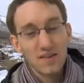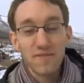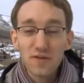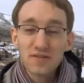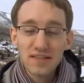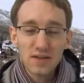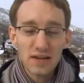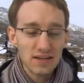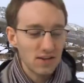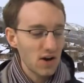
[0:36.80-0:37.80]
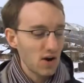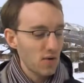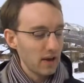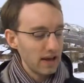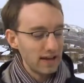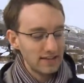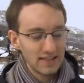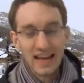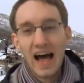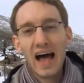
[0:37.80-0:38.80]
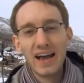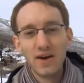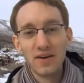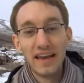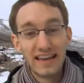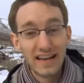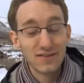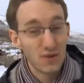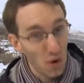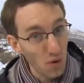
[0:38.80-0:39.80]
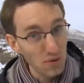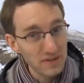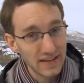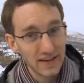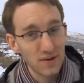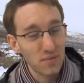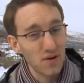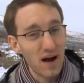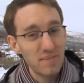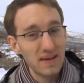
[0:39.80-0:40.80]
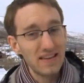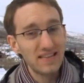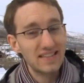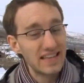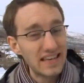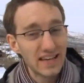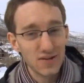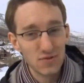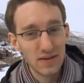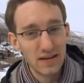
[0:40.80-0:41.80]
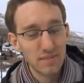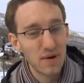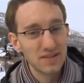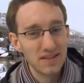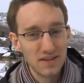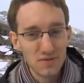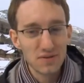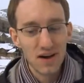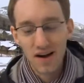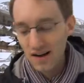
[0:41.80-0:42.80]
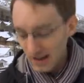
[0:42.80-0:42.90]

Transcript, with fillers: First thing you need to know is attire. It gets cold here. We're up in ski country in Park City, Utah,